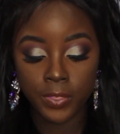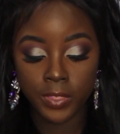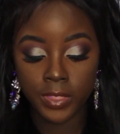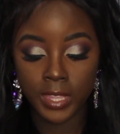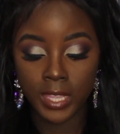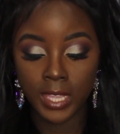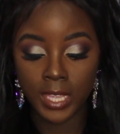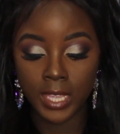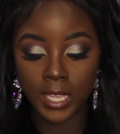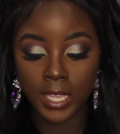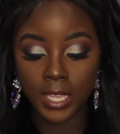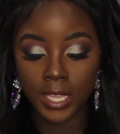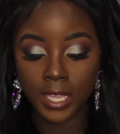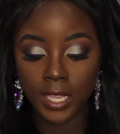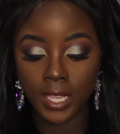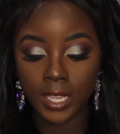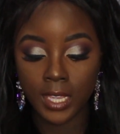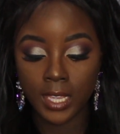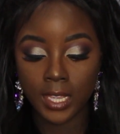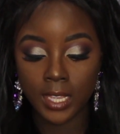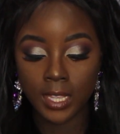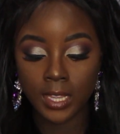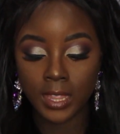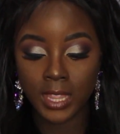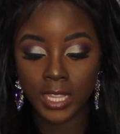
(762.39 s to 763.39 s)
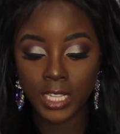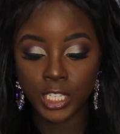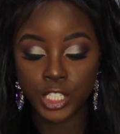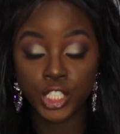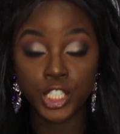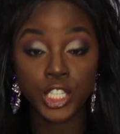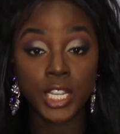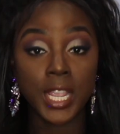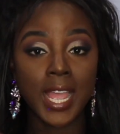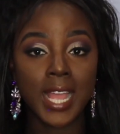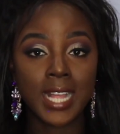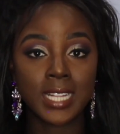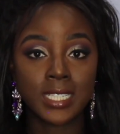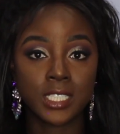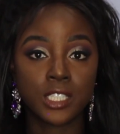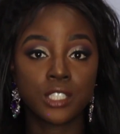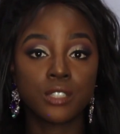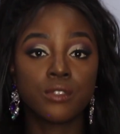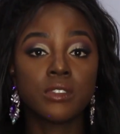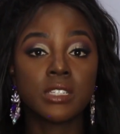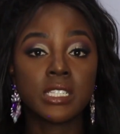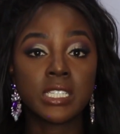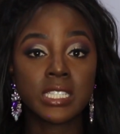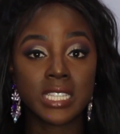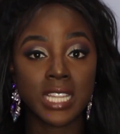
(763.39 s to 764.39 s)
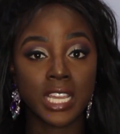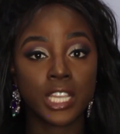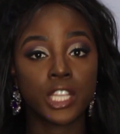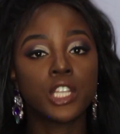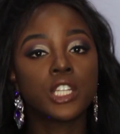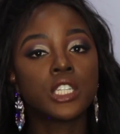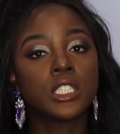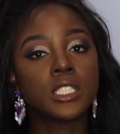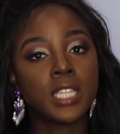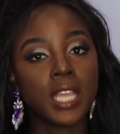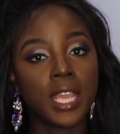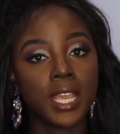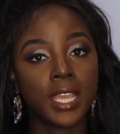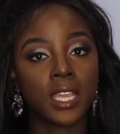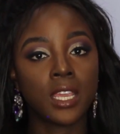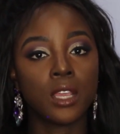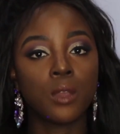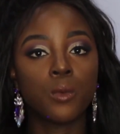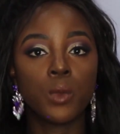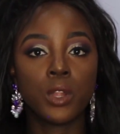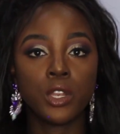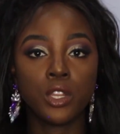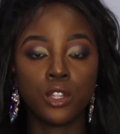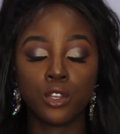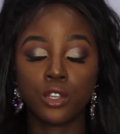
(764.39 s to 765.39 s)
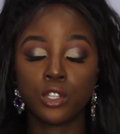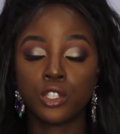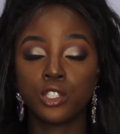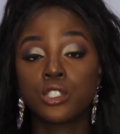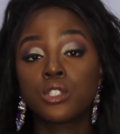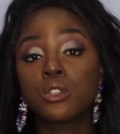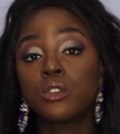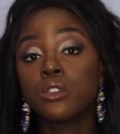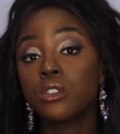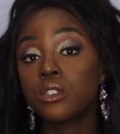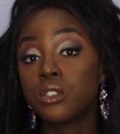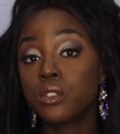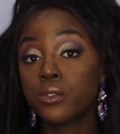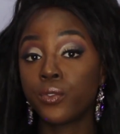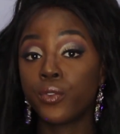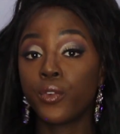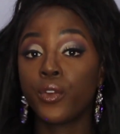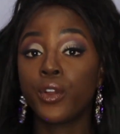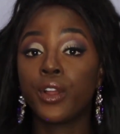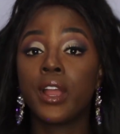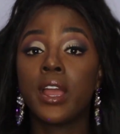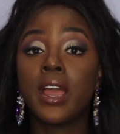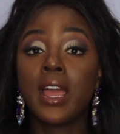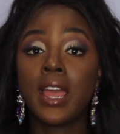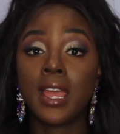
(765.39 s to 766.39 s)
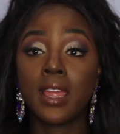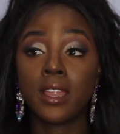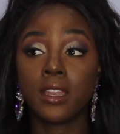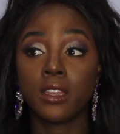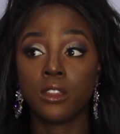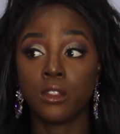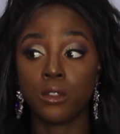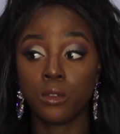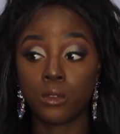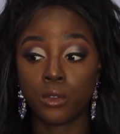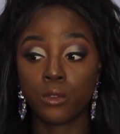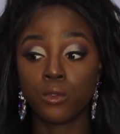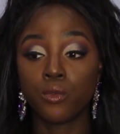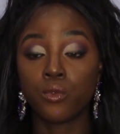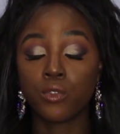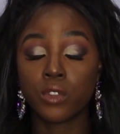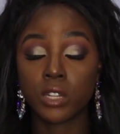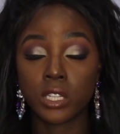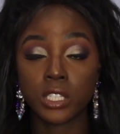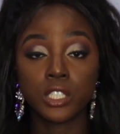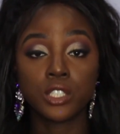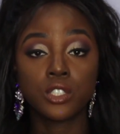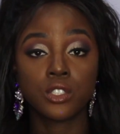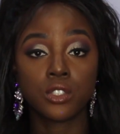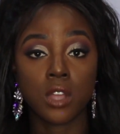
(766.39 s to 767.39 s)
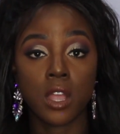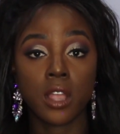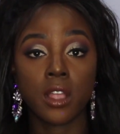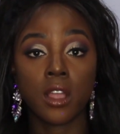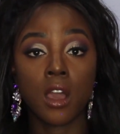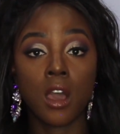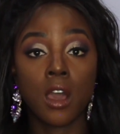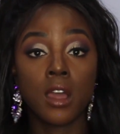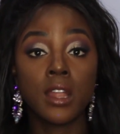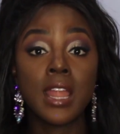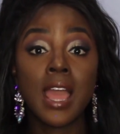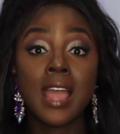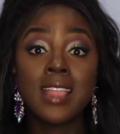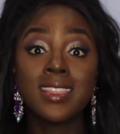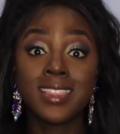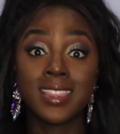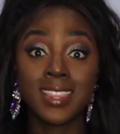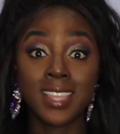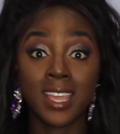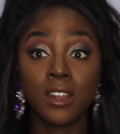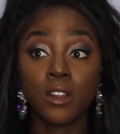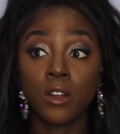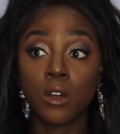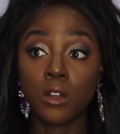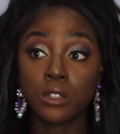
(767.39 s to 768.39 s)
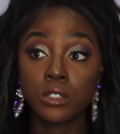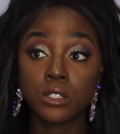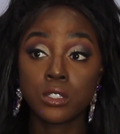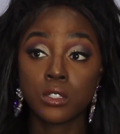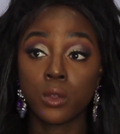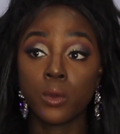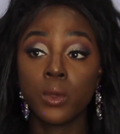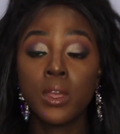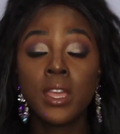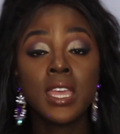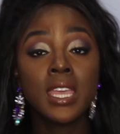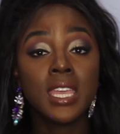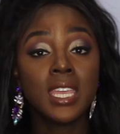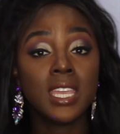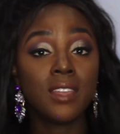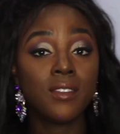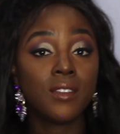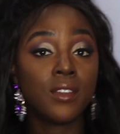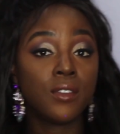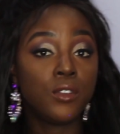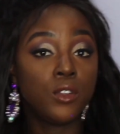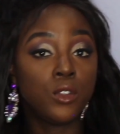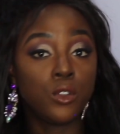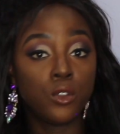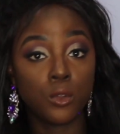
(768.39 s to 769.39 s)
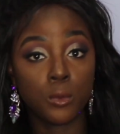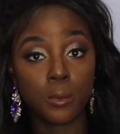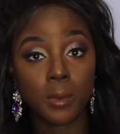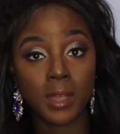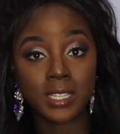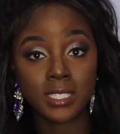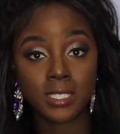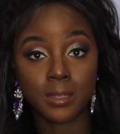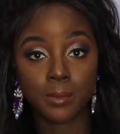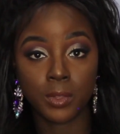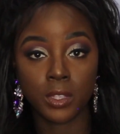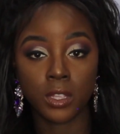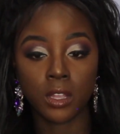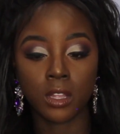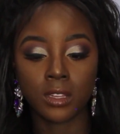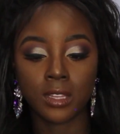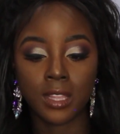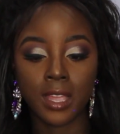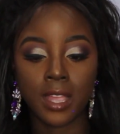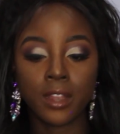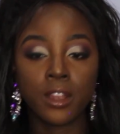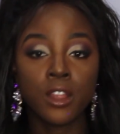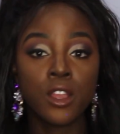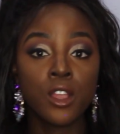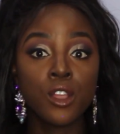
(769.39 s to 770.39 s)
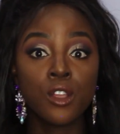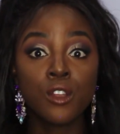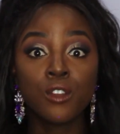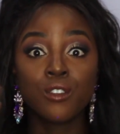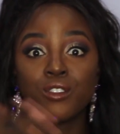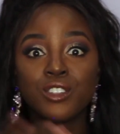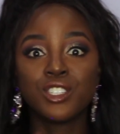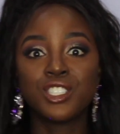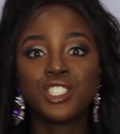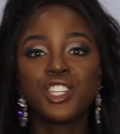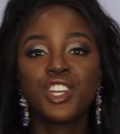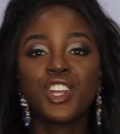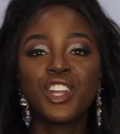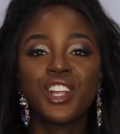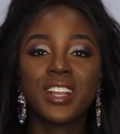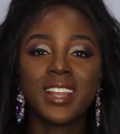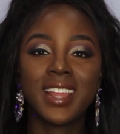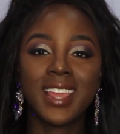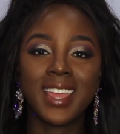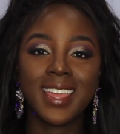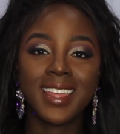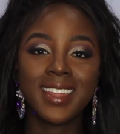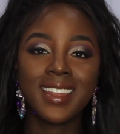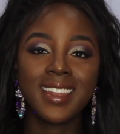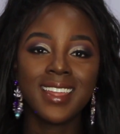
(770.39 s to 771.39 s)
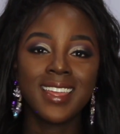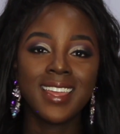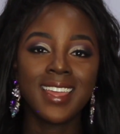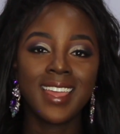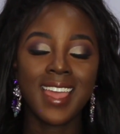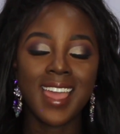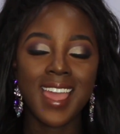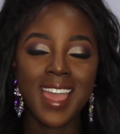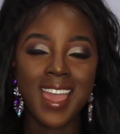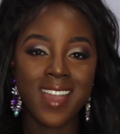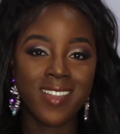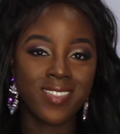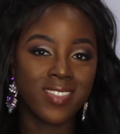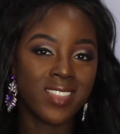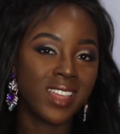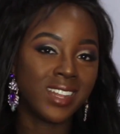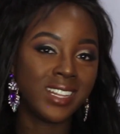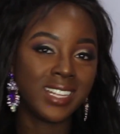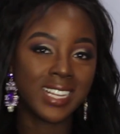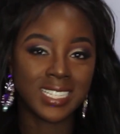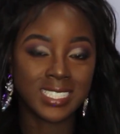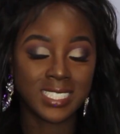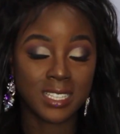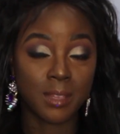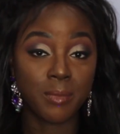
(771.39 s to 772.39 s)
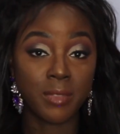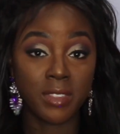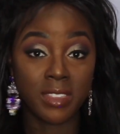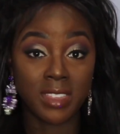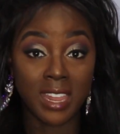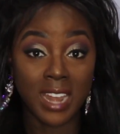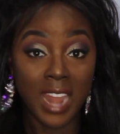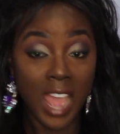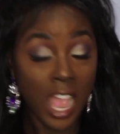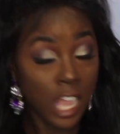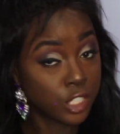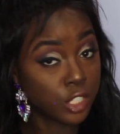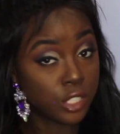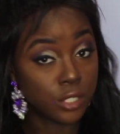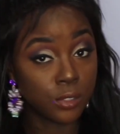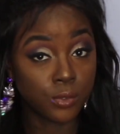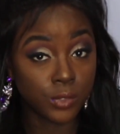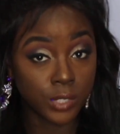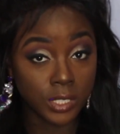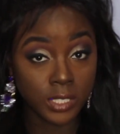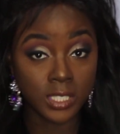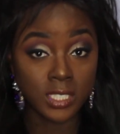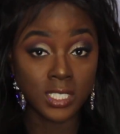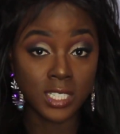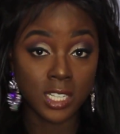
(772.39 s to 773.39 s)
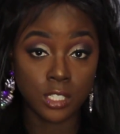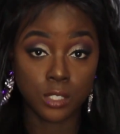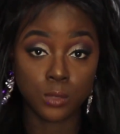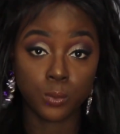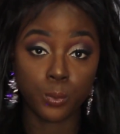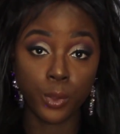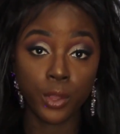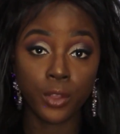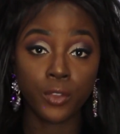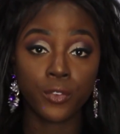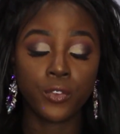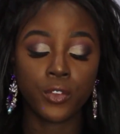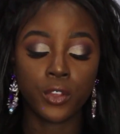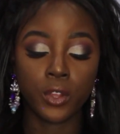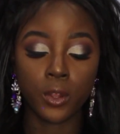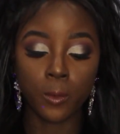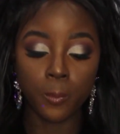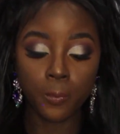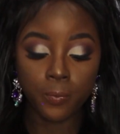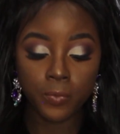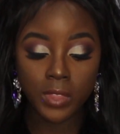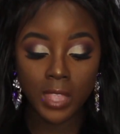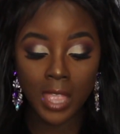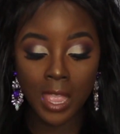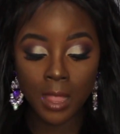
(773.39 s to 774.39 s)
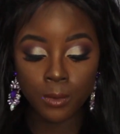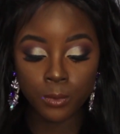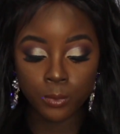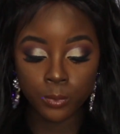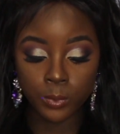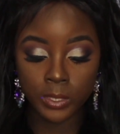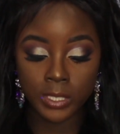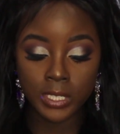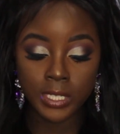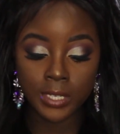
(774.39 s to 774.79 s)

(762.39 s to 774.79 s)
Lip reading: the chance, the risk that you're taking, when you can just go to Sephora and you can really try on. And then also, even if you do buy something online, return it and then get something that actually really does work for you. I